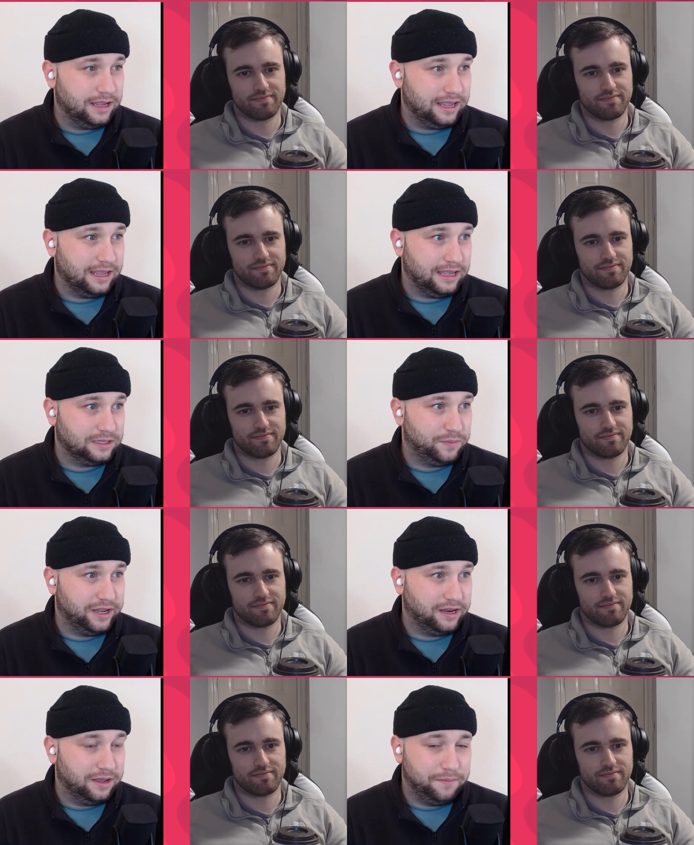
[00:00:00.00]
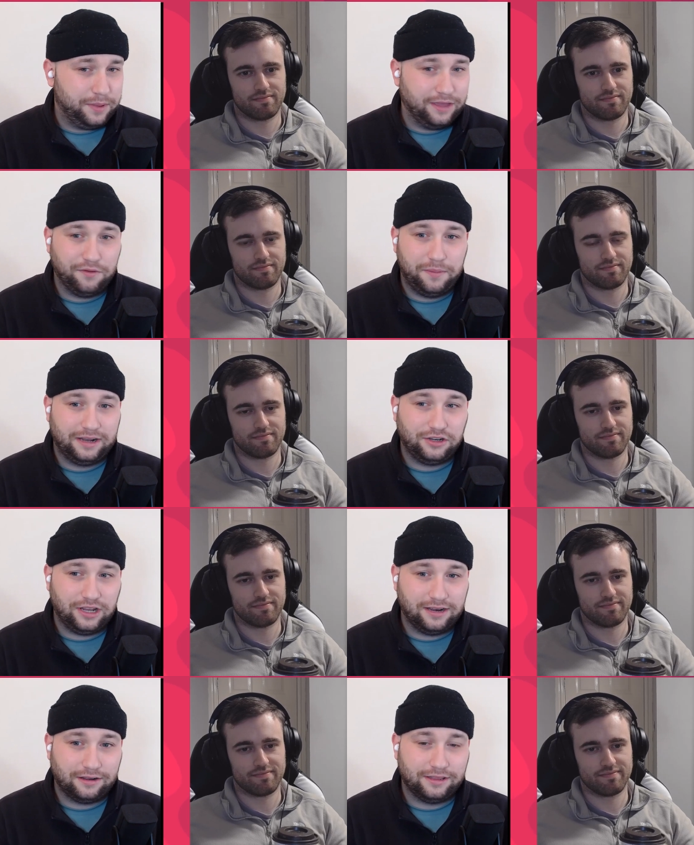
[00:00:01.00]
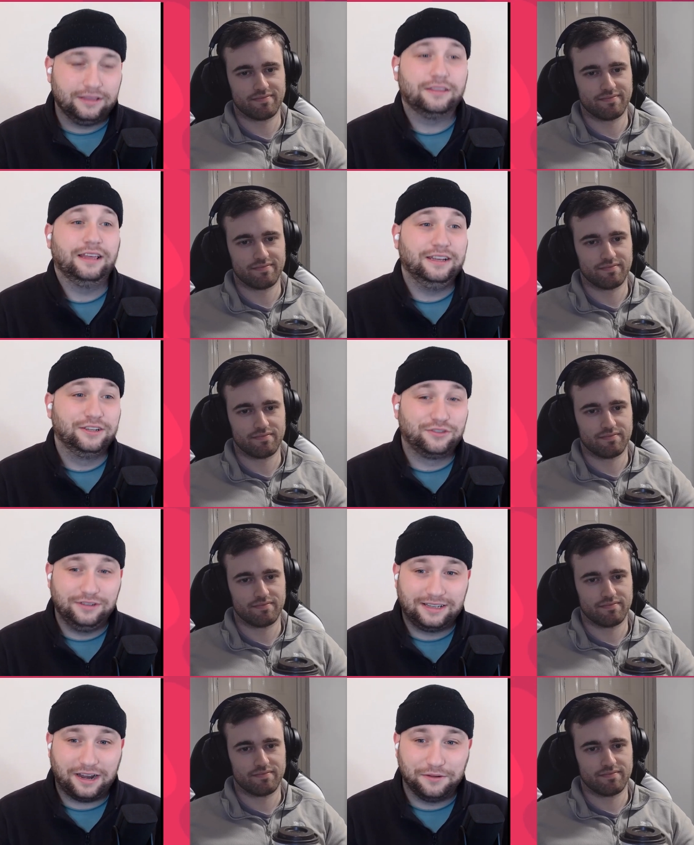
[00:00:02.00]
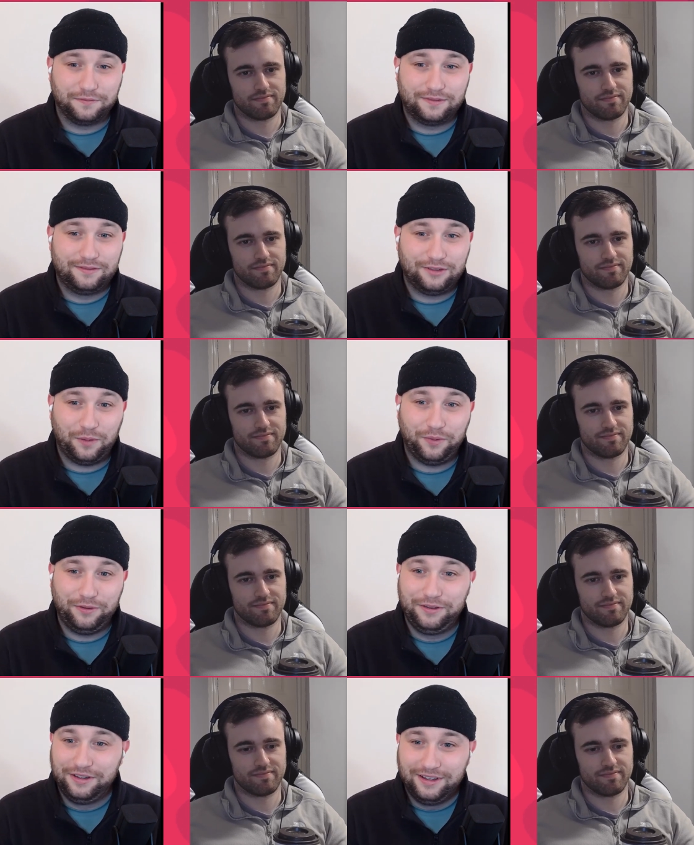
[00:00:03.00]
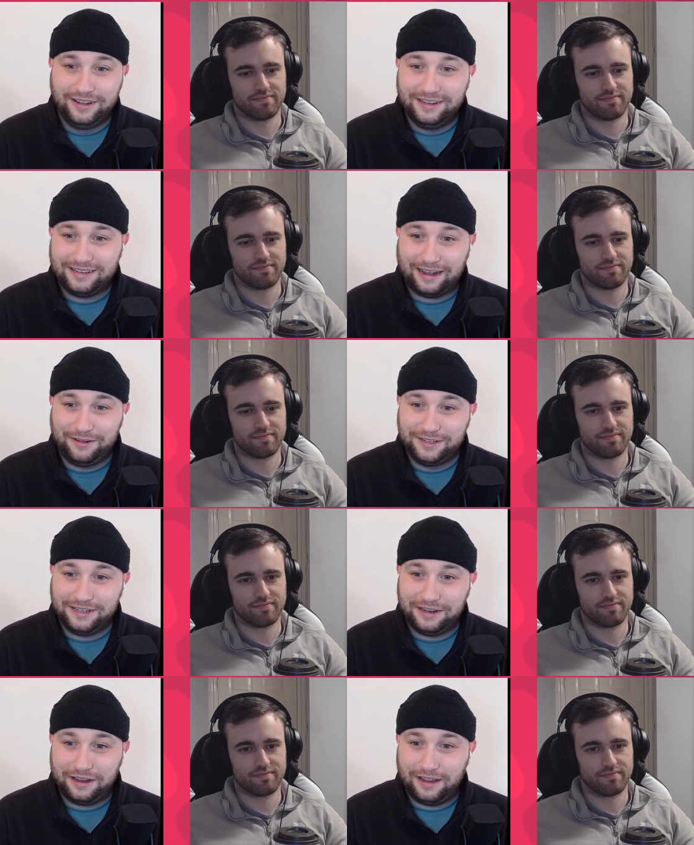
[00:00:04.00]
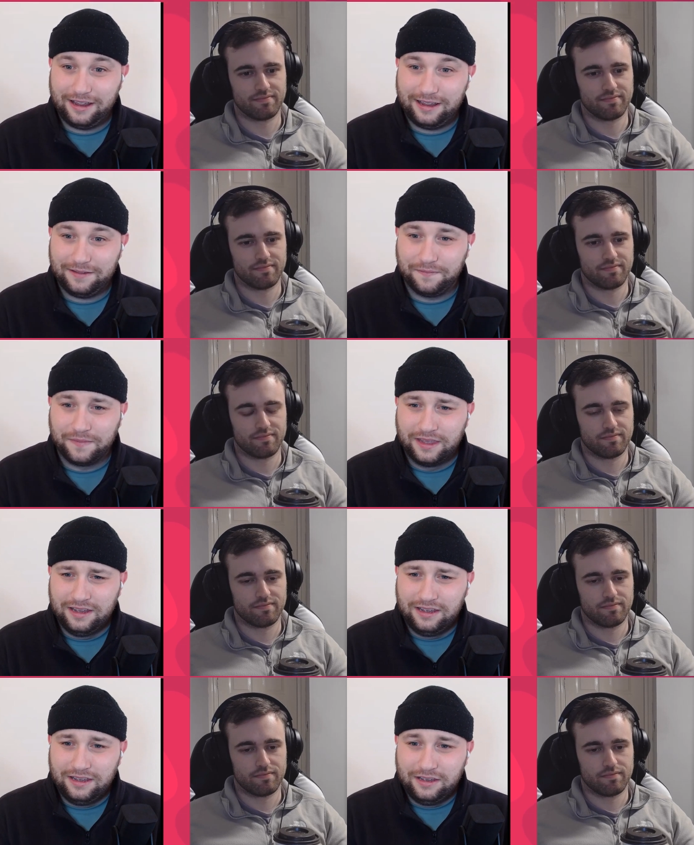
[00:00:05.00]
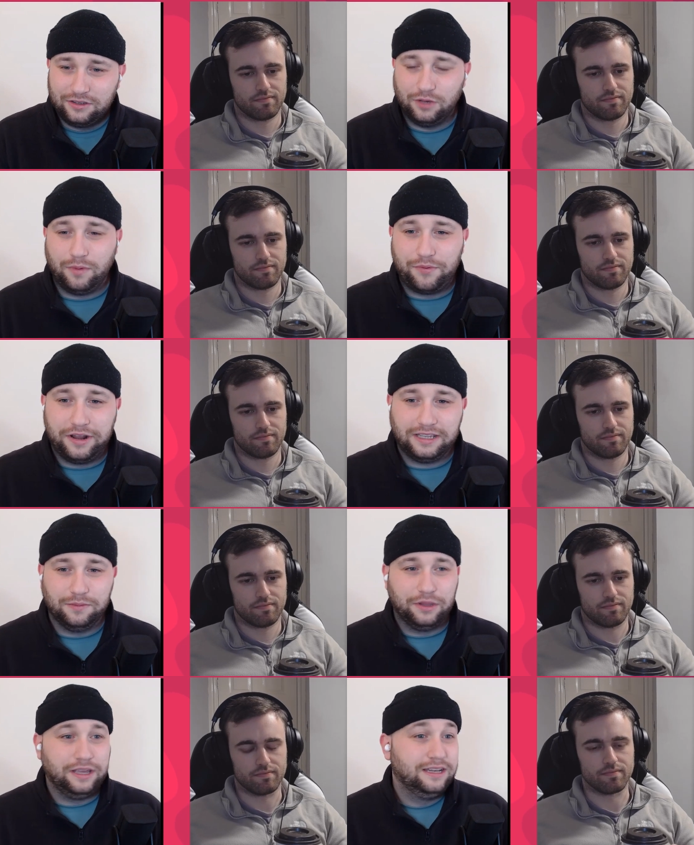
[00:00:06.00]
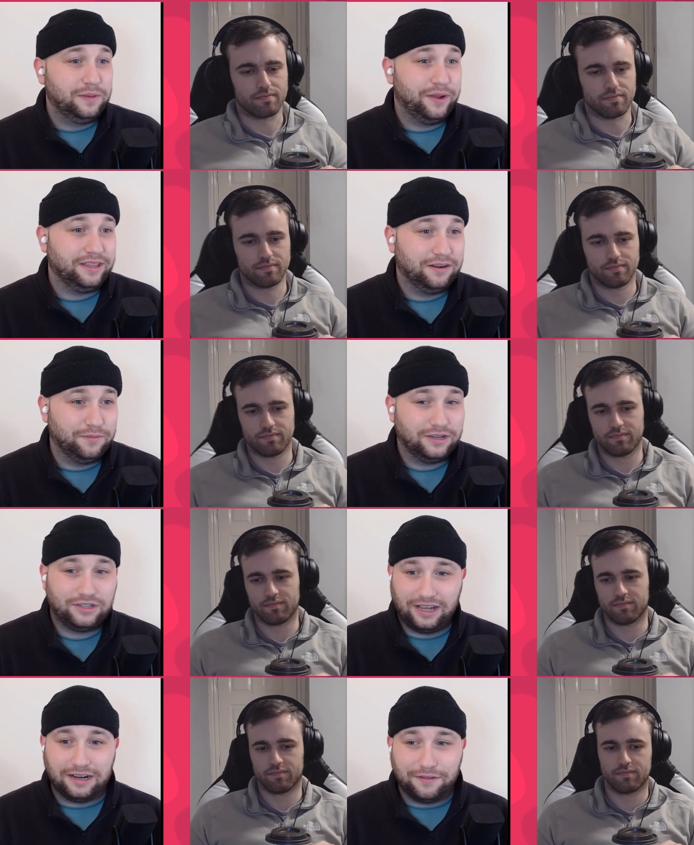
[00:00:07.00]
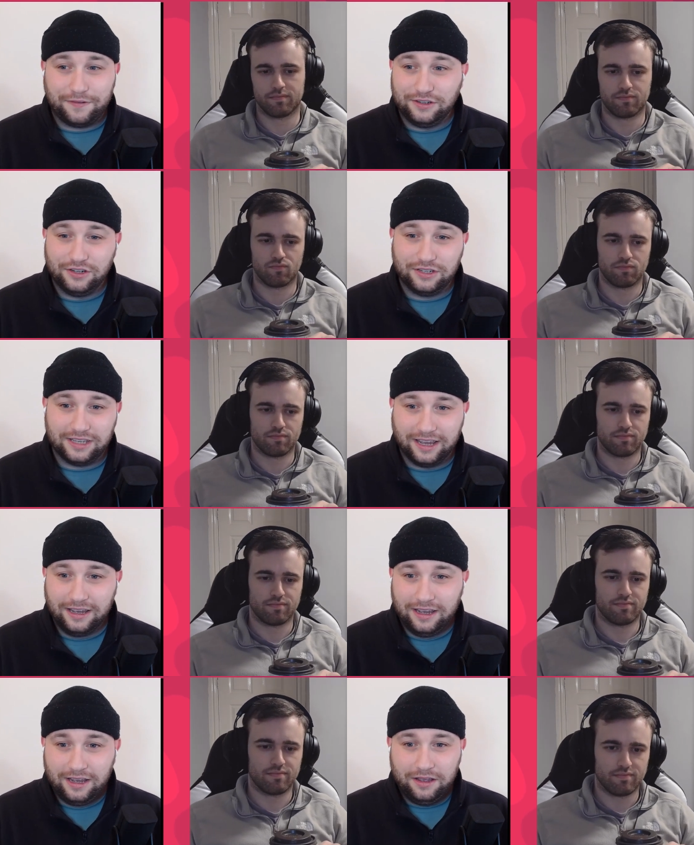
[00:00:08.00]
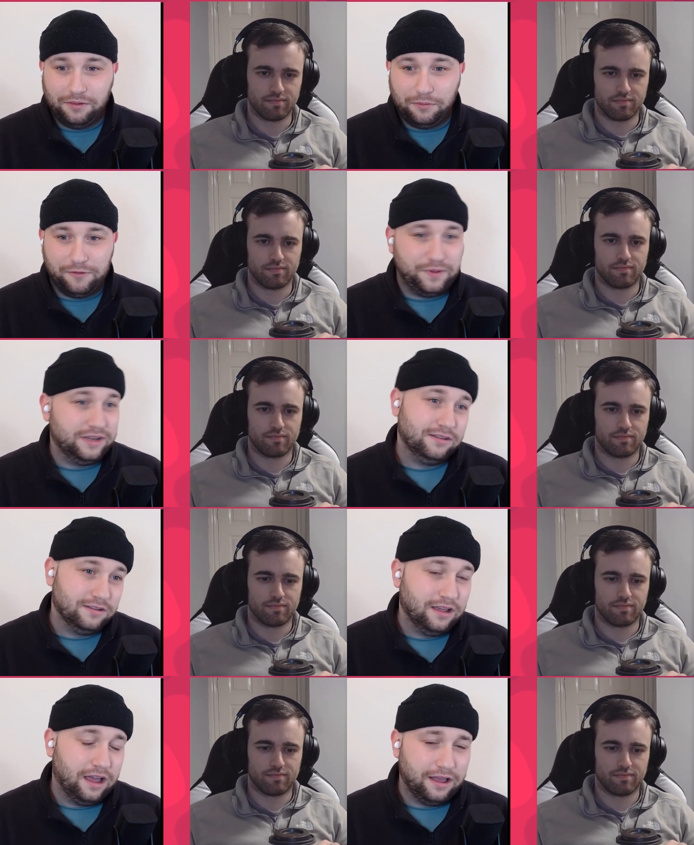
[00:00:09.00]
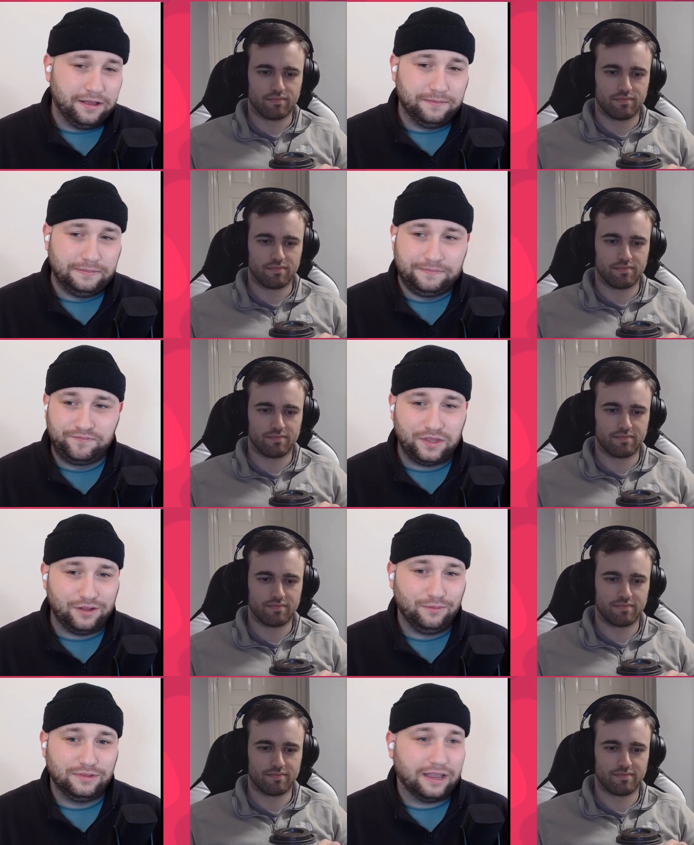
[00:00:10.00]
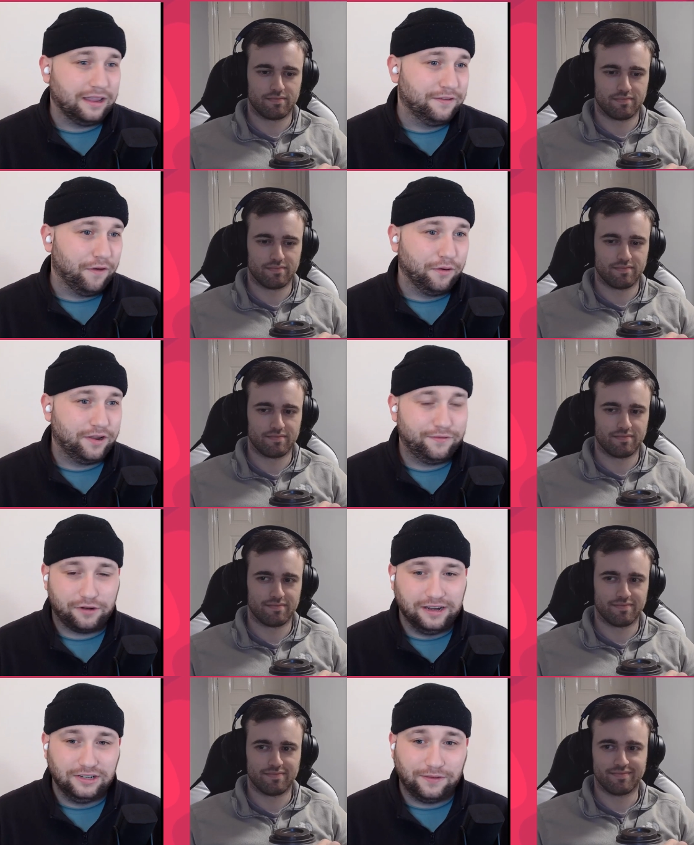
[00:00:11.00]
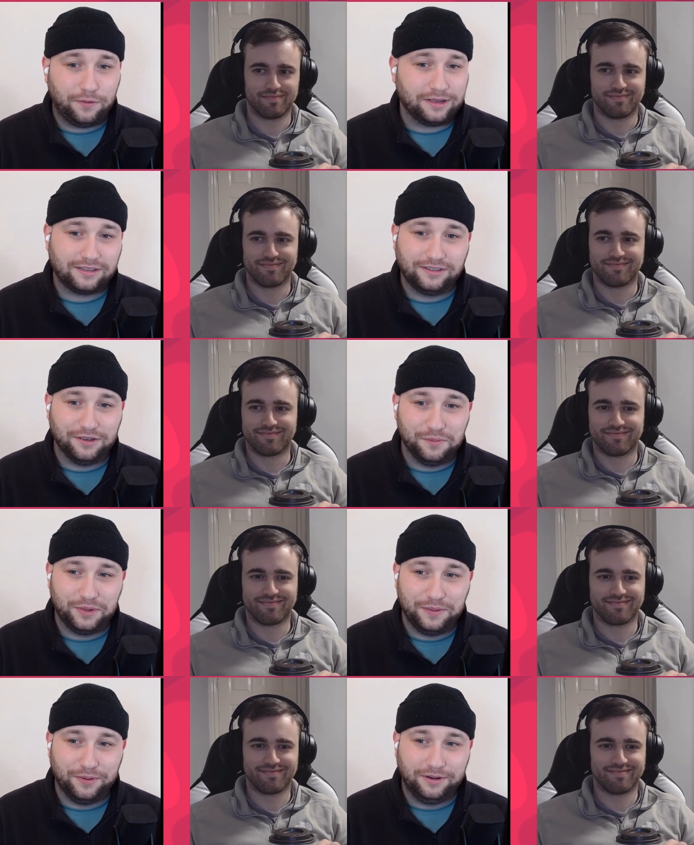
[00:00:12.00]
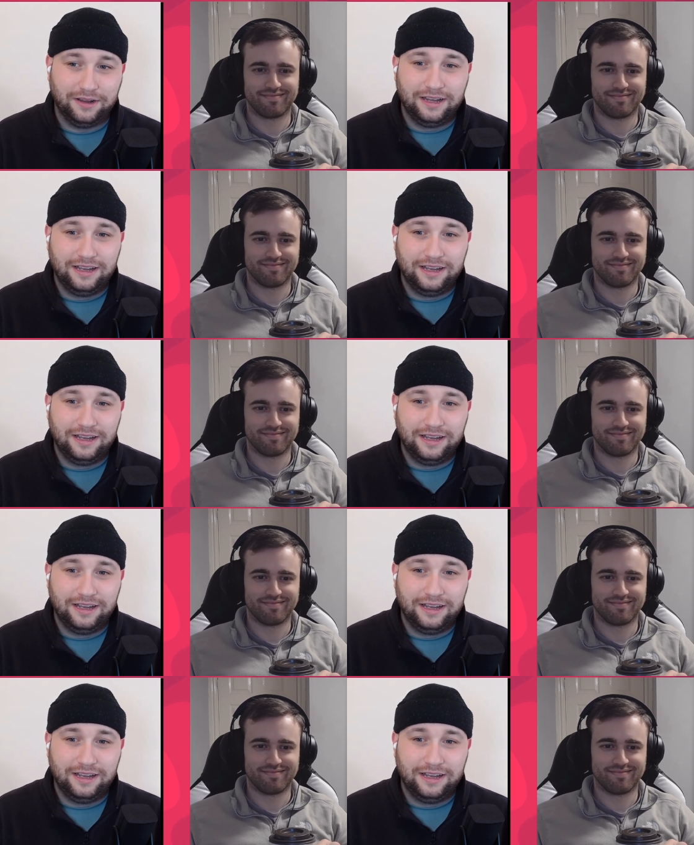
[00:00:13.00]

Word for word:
Speaker 1: it's been a bit of a mad year. I think the industry's kind of toppled down, um, somewhat predictably, mm. depending on which side of the fence you sit. We've been um, doomsday folk for ages. If you ask certain people,